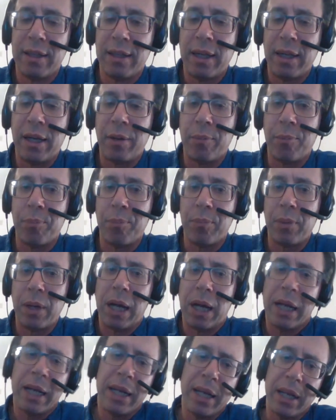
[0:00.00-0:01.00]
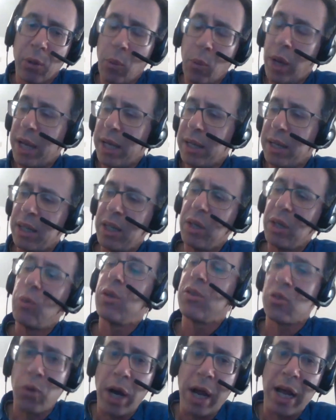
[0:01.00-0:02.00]
And in a way, he
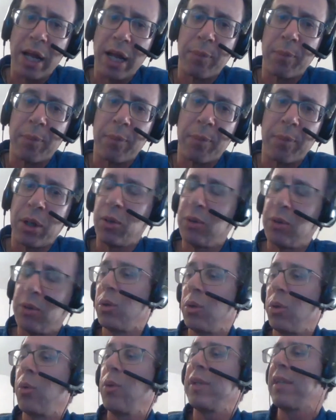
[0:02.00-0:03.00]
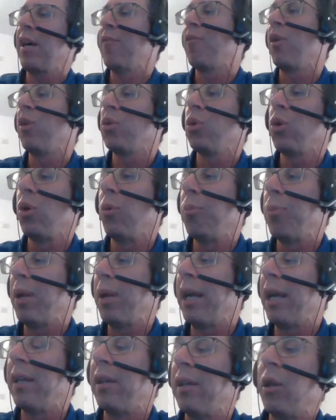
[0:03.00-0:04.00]
was right, because you always have those who
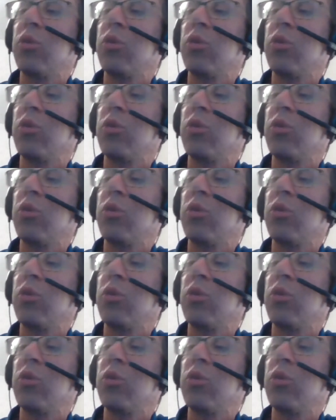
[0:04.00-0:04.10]
complain,